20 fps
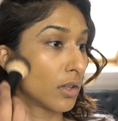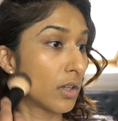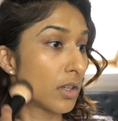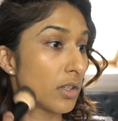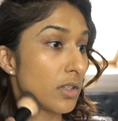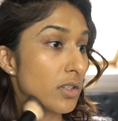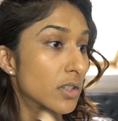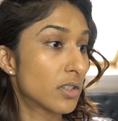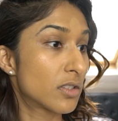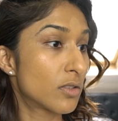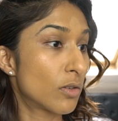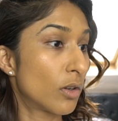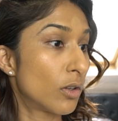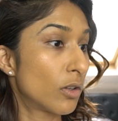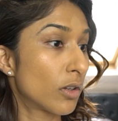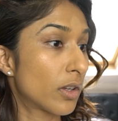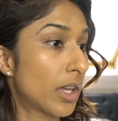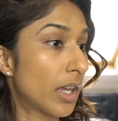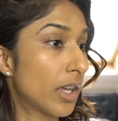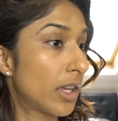it does not
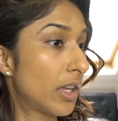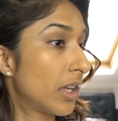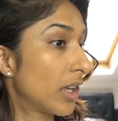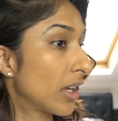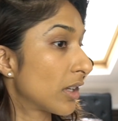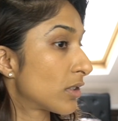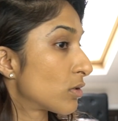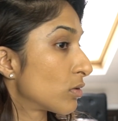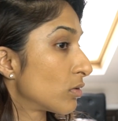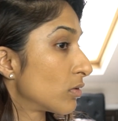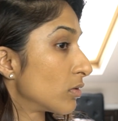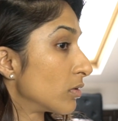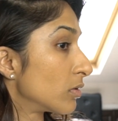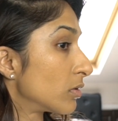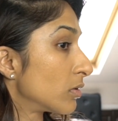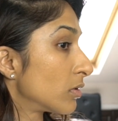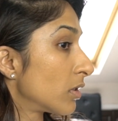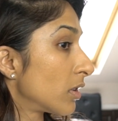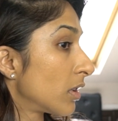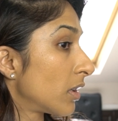look cakey at
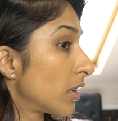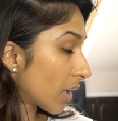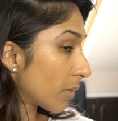all.